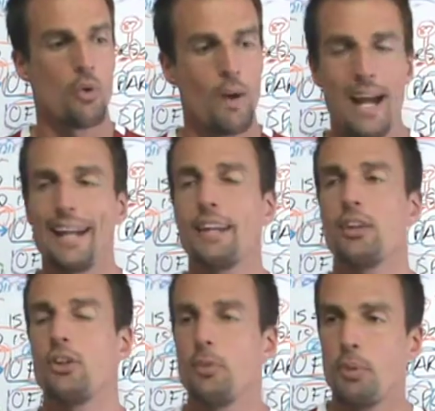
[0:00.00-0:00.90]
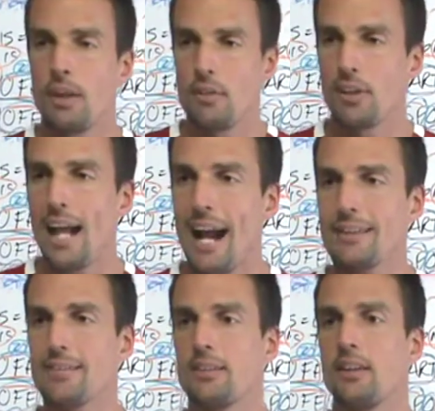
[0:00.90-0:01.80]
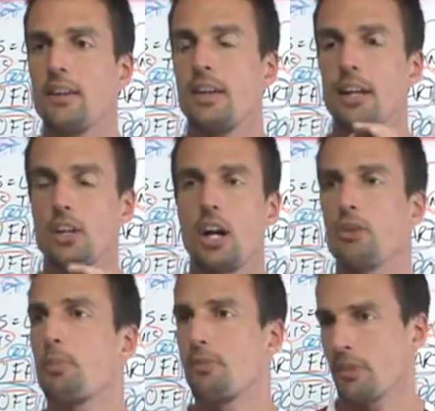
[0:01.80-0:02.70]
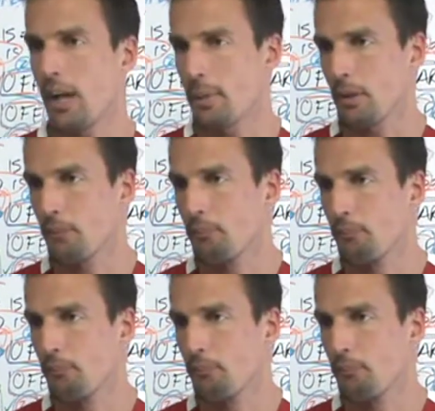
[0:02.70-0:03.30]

when you breathe your last in God's perfect timing.